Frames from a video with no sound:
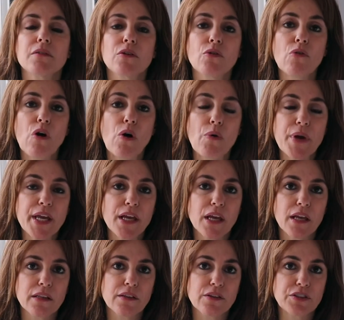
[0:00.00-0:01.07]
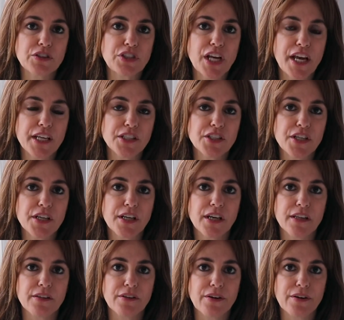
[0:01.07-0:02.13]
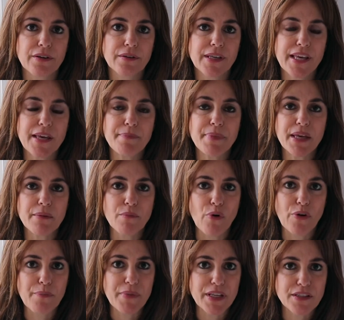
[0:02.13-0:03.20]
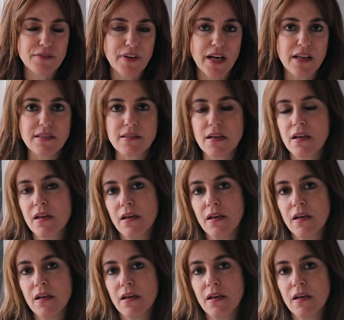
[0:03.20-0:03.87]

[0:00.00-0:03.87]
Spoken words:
growing and they're changing and they're keeping more mitzvahs,